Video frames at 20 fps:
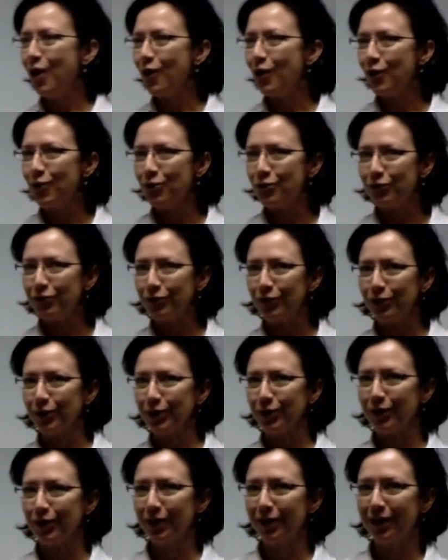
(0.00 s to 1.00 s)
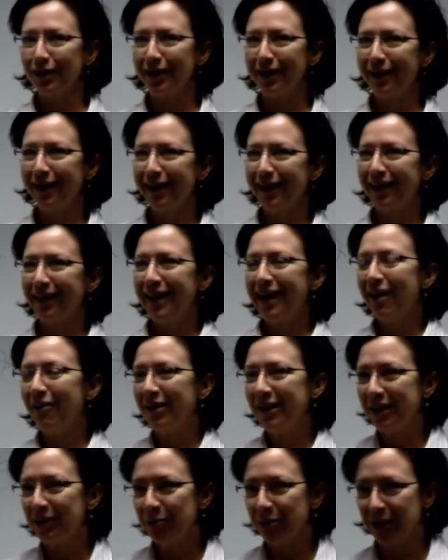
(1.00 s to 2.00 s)
over how
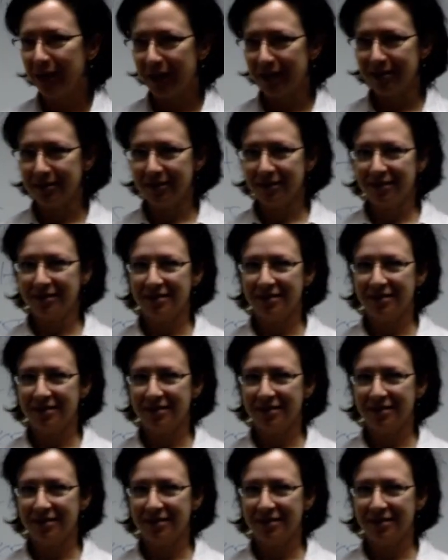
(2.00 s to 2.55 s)
I get paid.